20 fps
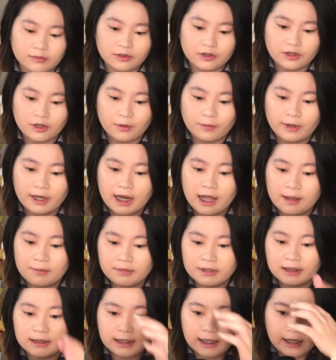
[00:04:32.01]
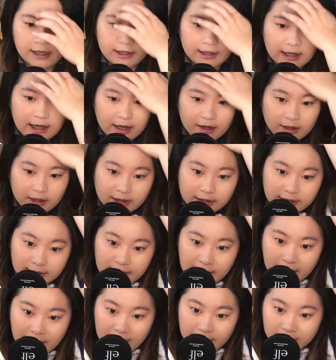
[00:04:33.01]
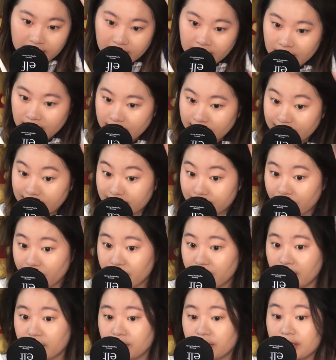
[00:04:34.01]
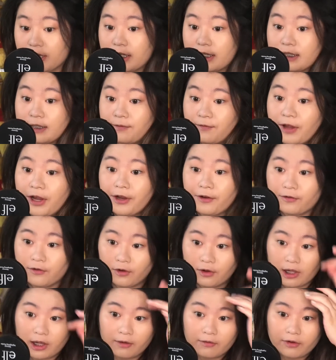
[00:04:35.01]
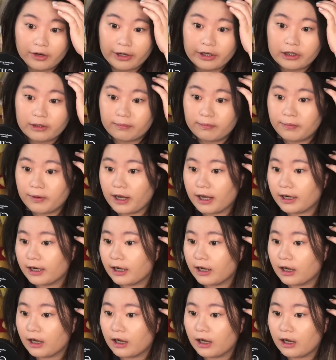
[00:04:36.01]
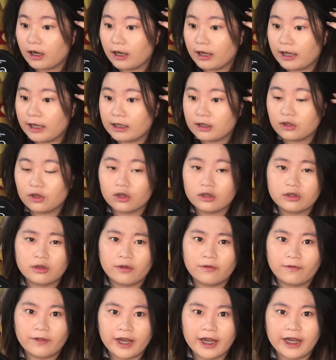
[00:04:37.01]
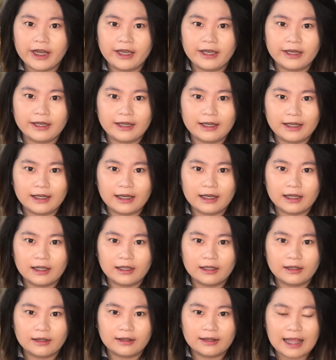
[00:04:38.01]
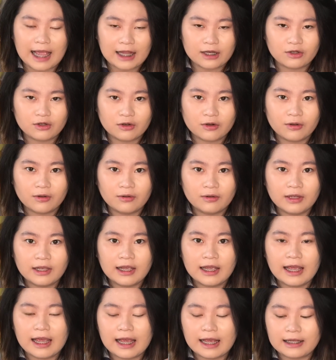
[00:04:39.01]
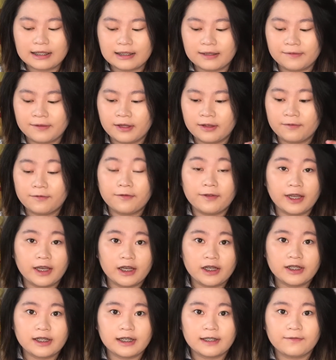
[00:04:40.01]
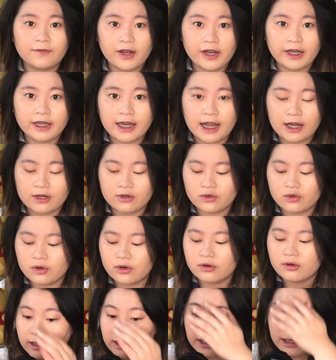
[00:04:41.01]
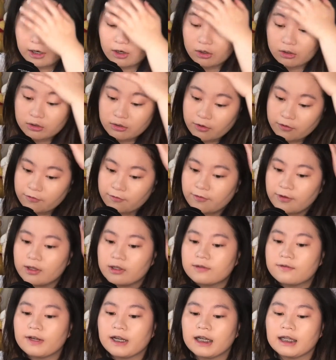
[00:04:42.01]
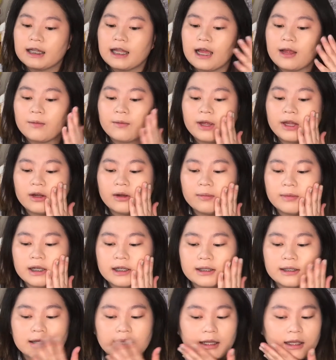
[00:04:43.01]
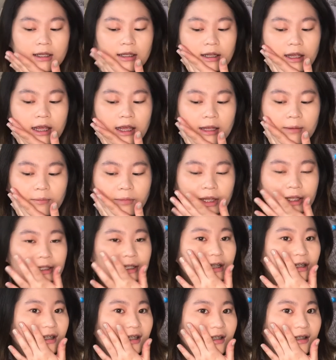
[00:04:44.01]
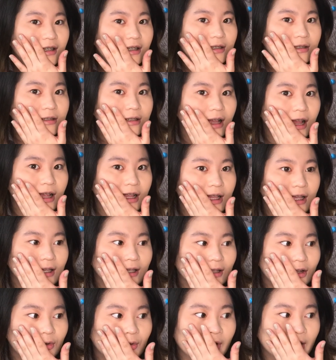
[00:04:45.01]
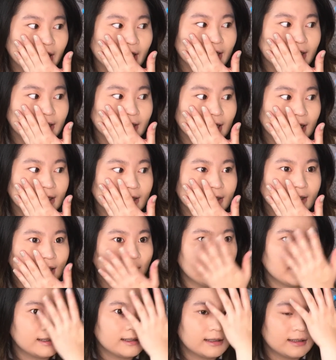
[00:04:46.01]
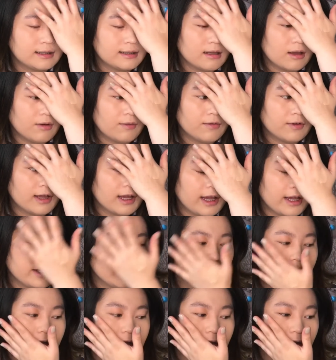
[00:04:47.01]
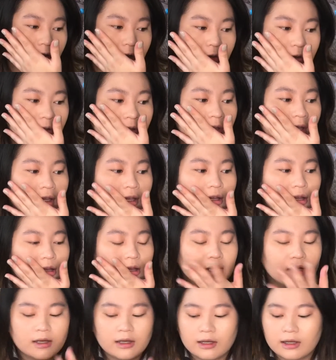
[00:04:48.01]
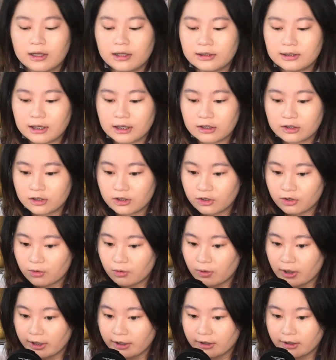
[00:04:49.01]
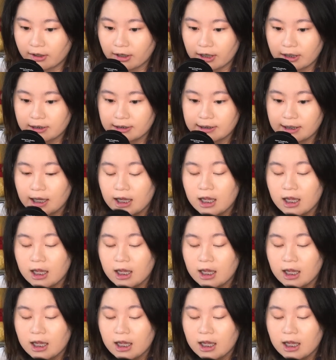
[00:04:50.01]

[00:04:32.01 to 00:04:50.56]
So what I'm seeing now is that this foundation is very full coverage, but it's also very natural, as if the finish is very natural. It also feels very lightweight on my skin, and basically this side, it already sets itself kinda, so it's actually quite nice.